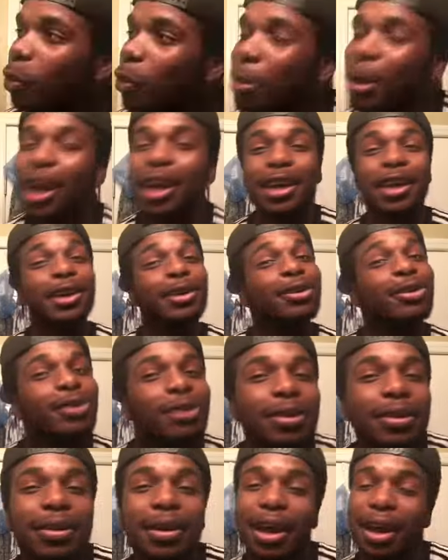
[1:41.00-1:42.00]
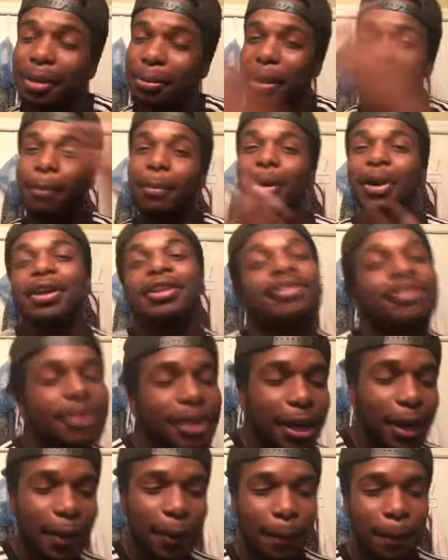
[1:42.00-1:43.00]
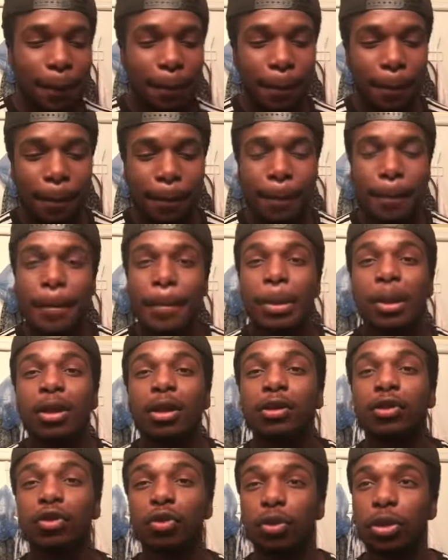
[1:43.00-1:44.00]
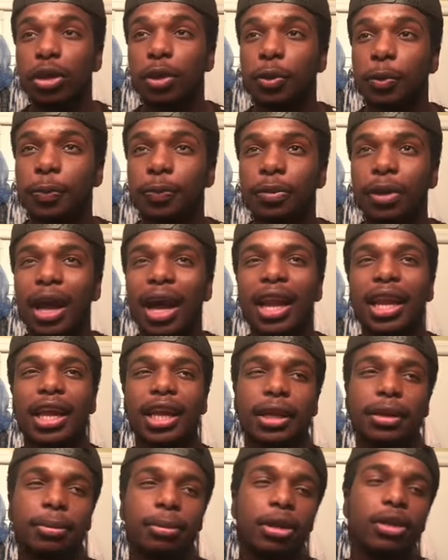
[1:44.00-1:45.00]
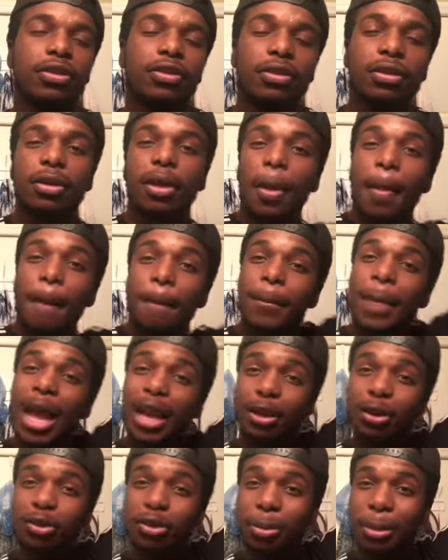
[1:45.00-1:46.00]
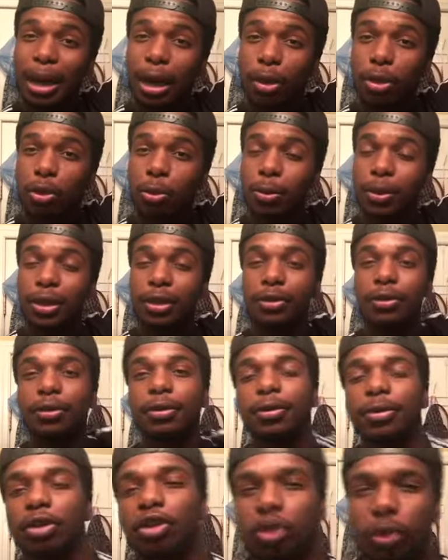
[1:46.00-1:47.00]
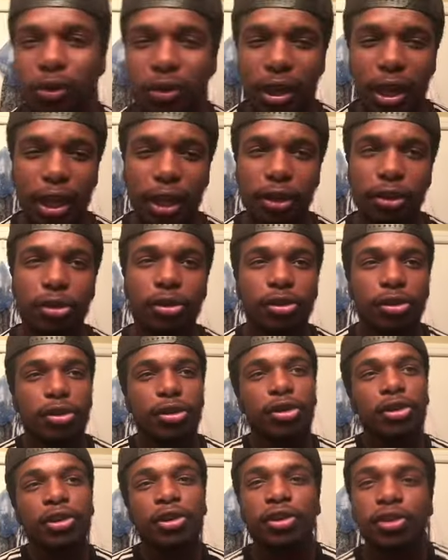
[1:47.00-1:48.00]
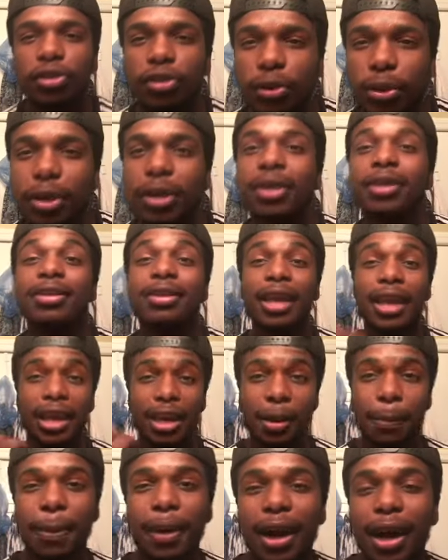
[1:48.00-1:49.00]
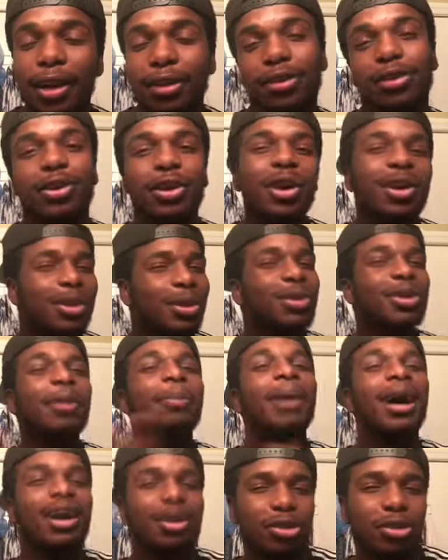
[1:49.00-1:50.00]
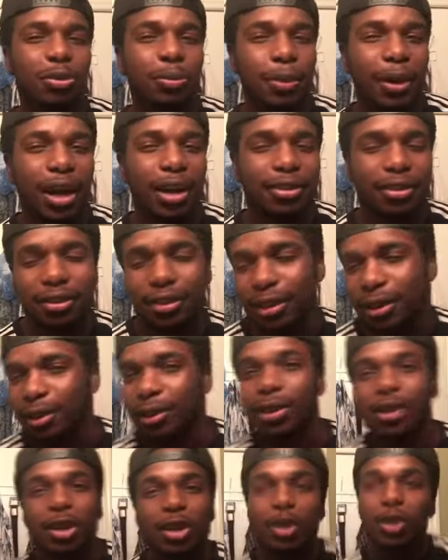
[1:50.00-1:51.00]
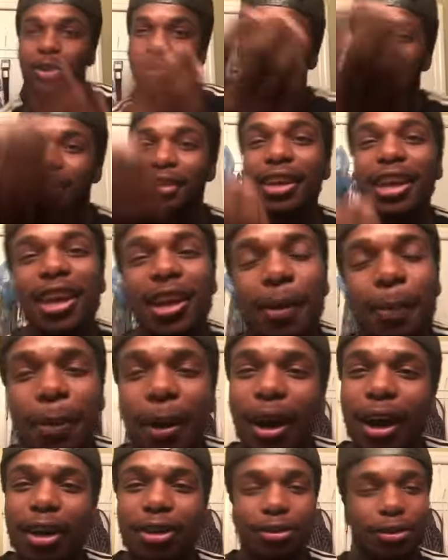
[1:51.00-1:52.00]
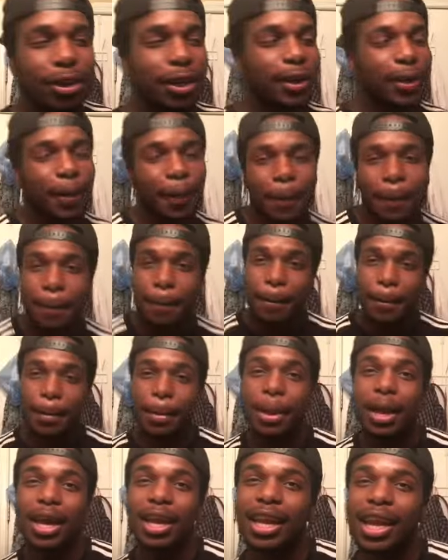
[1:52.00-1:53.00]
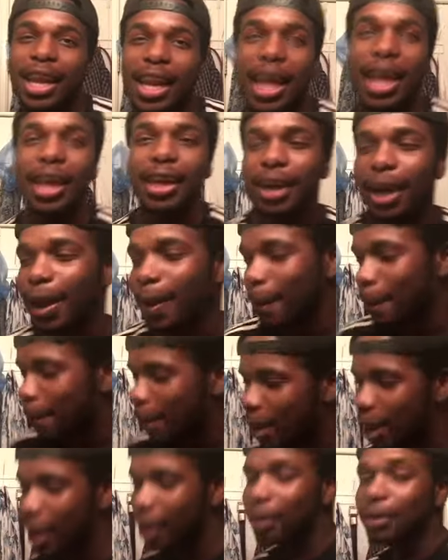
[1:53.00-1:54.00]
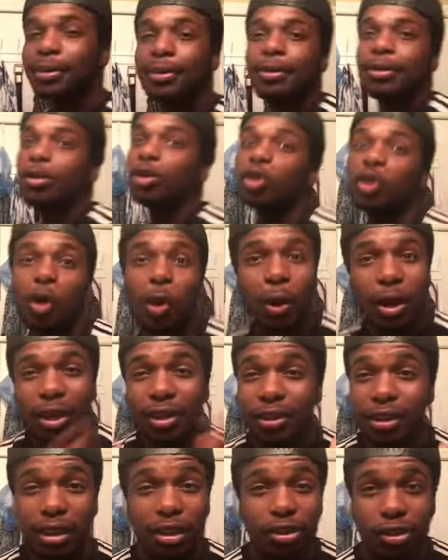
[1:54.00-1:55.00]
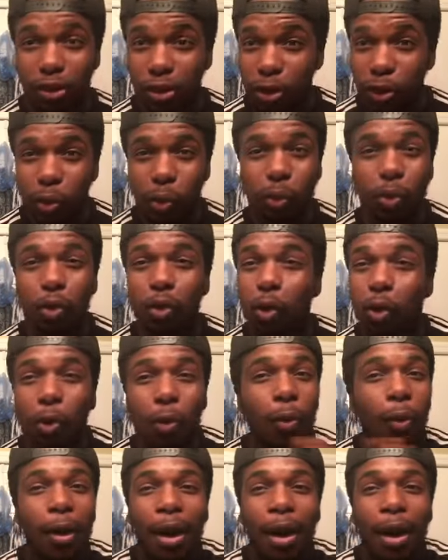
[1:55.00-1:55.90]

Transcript: my girls and my boys, right? So now I like, miss, I can use the bathroom, please? She was like, sure, take the pass. Y'all know the bathroom pass and things. So I take the pass, right? And I like, I bet, no intention to do, no.